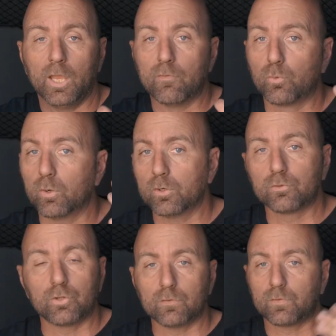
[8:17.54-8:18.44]
if we're
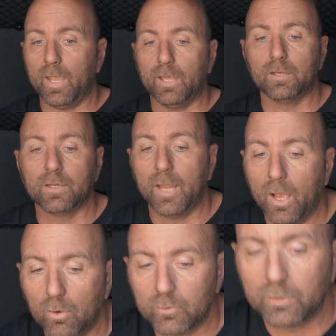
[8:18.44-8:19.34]
just heading
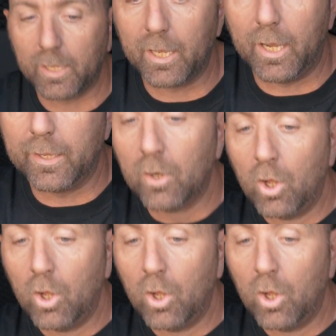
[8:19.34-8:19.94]
out and I got